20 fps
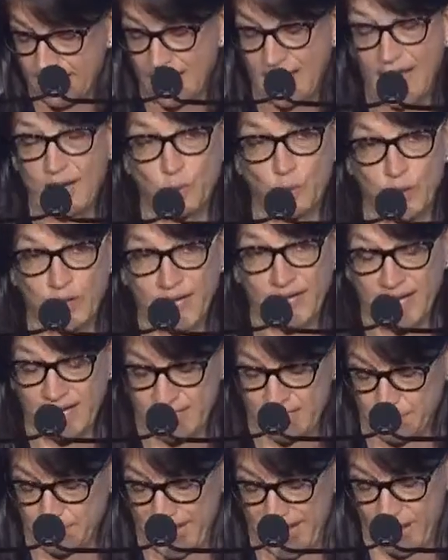and working as
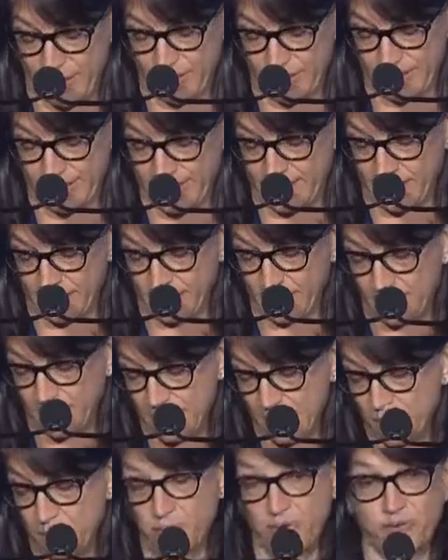a paralegal
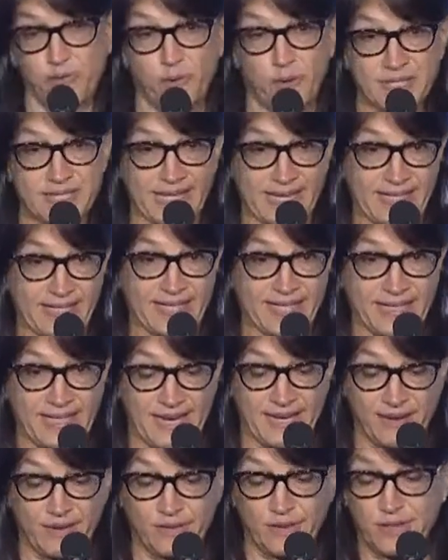before settling
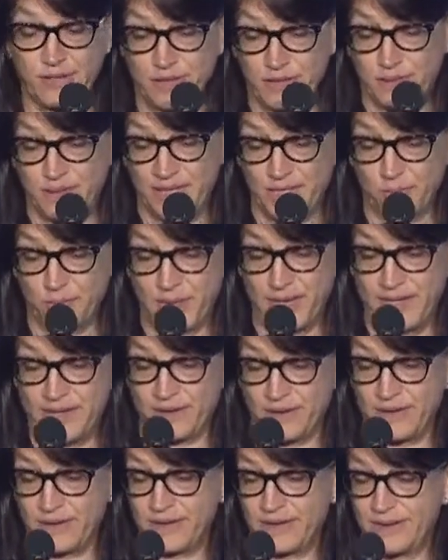down to be a writer.